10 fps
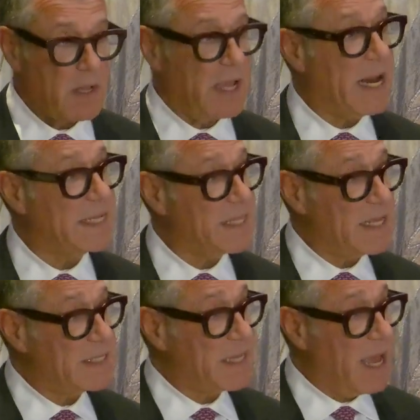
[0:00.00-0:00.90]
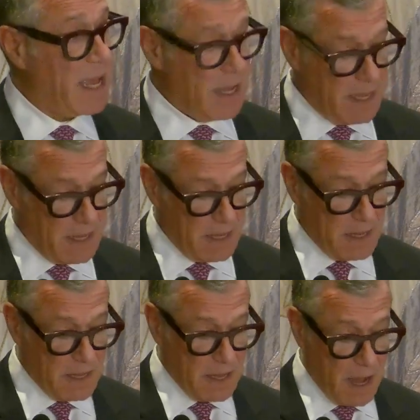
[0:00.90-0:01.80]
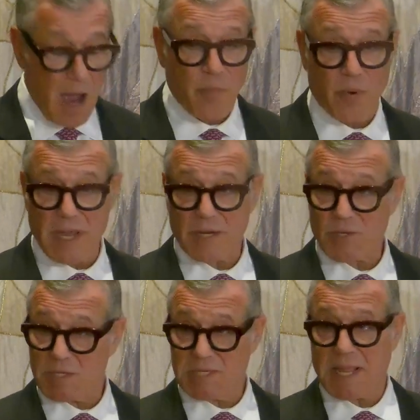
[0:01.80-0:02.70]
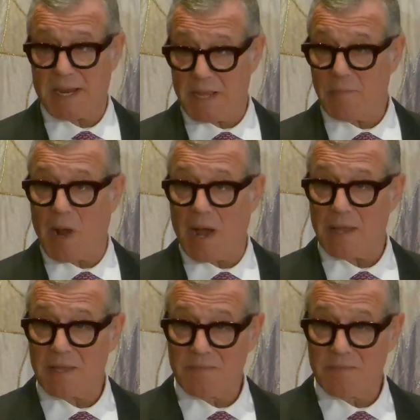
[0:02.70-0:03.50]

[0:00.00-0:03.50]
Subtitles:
And as they say, operators are standing by.